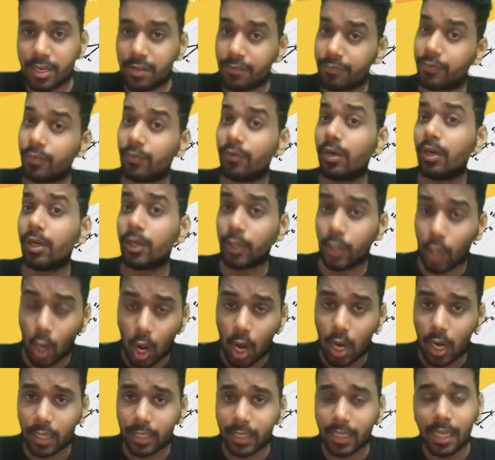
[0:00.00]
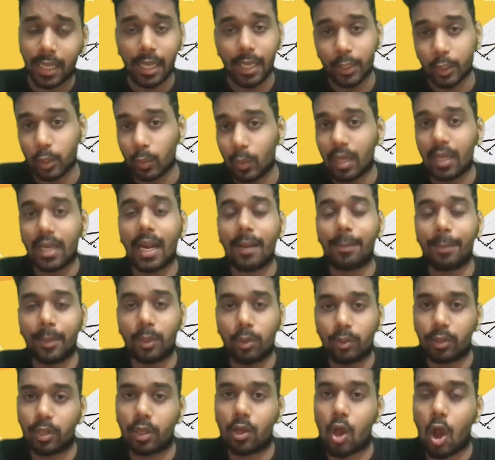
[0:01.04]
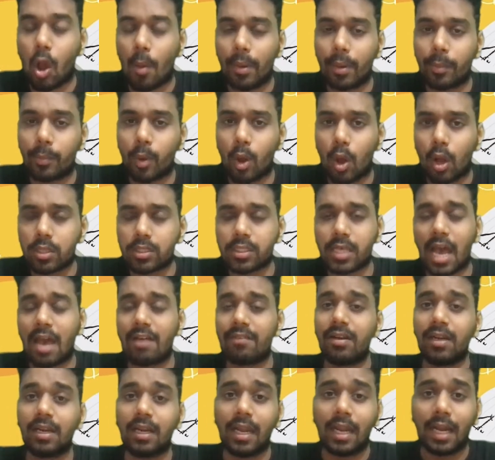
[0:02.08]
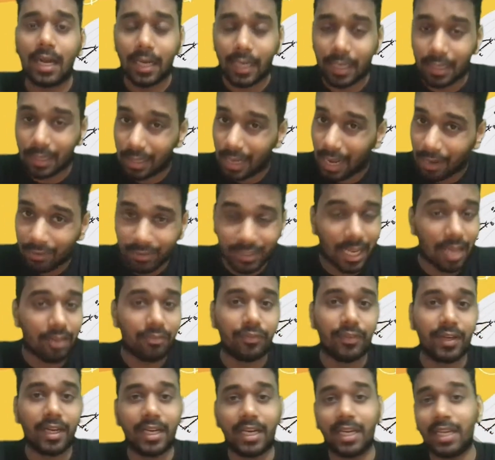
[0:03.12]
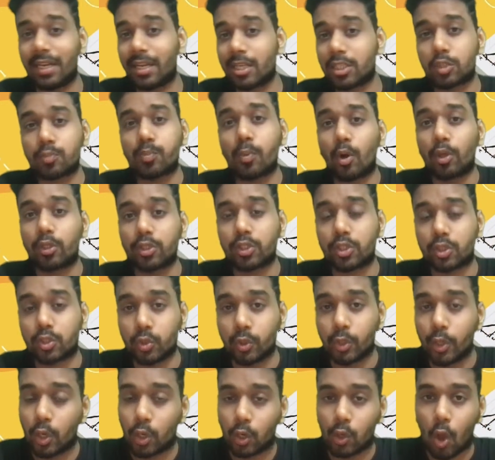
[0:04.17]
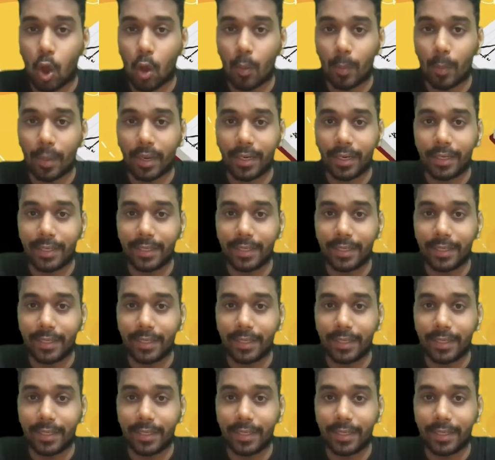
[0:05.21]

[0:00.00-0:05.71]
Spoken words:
If you will not, you will let me know in the comment box. I will definitely respond to your comment.